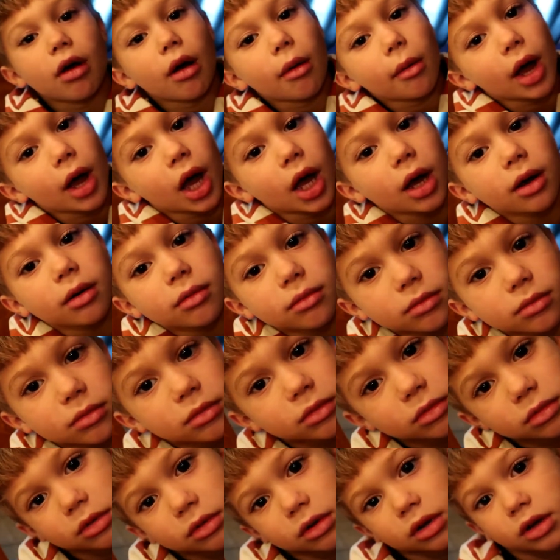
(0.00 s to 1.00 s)
Mama, Wait,
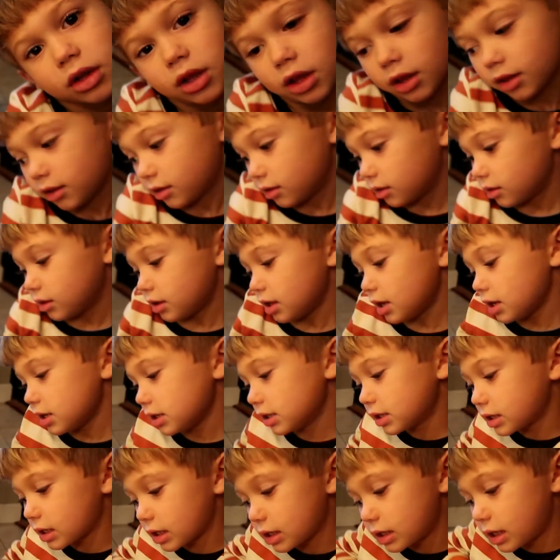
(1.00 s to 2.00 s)
what?
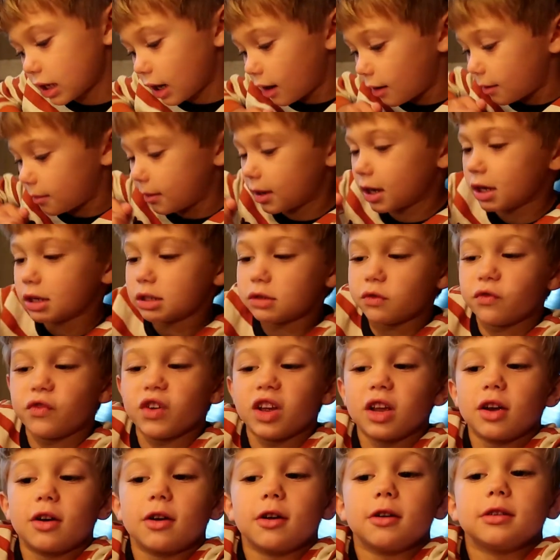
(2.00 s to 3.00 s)
This is how much
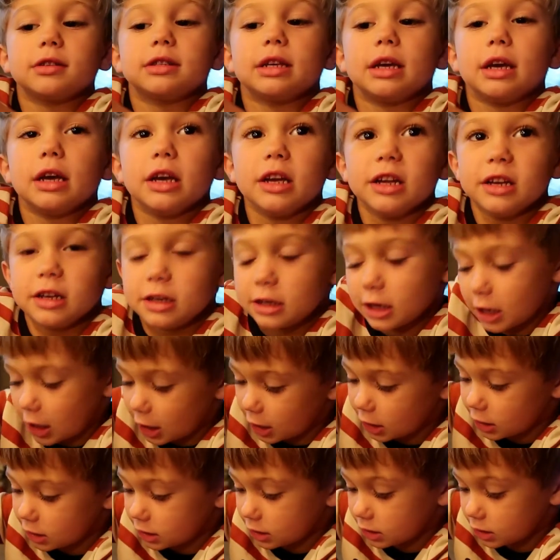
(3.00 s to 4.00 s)
fingers it
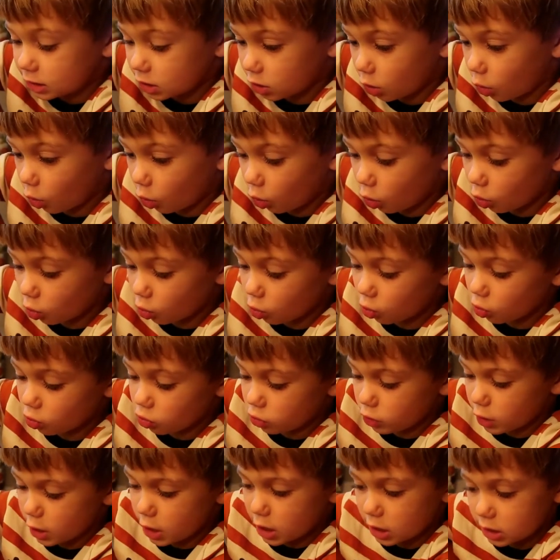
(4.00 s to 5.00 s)
takes to hold
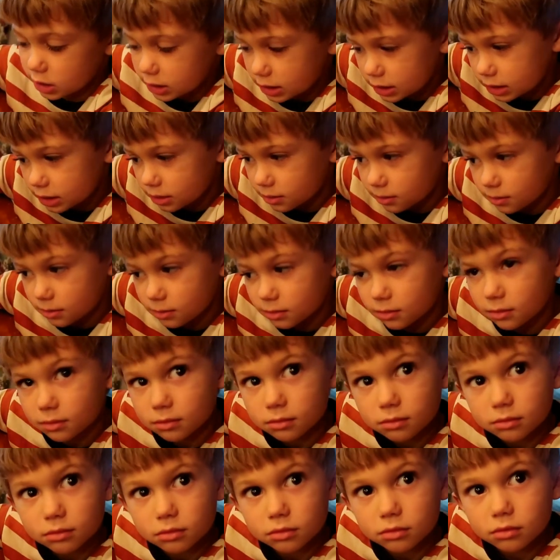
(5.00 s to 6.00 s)
this.
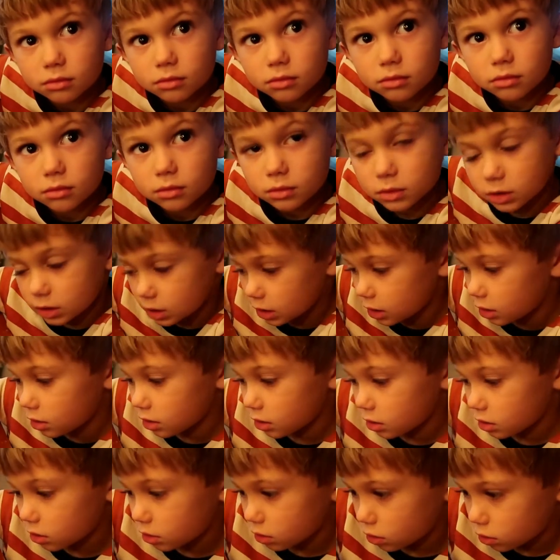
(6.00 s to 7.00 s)
It does.
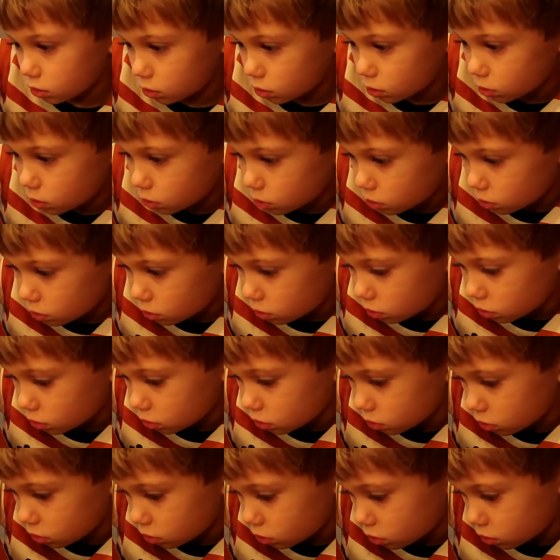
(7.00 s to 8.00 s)
Okay. See?
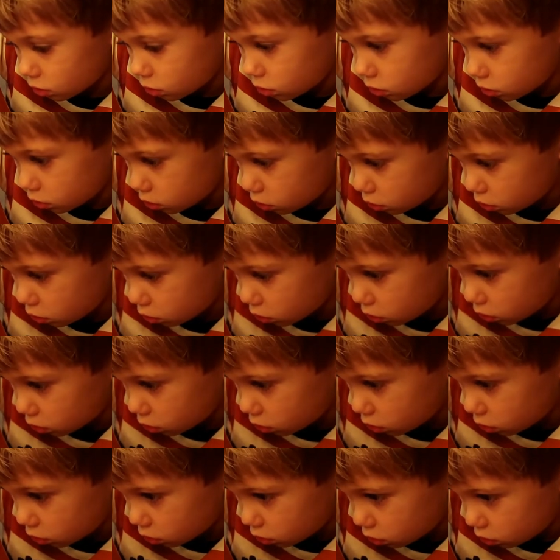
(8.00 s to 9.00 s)
Wow.
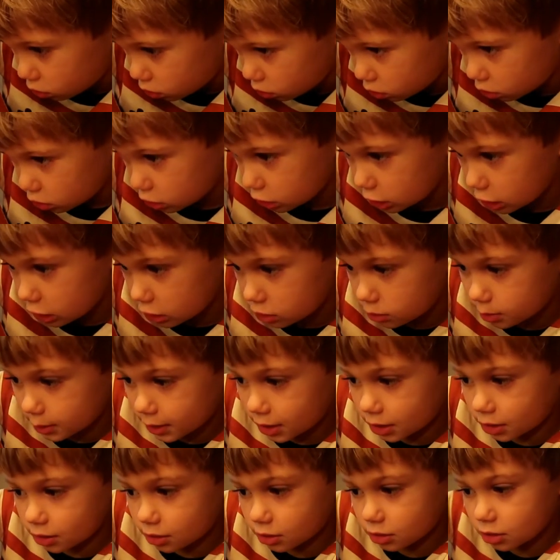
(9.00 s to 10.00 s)

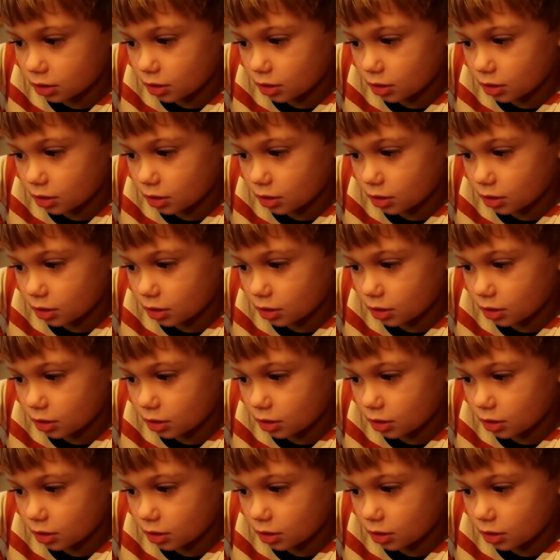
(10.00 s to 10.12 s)
Great.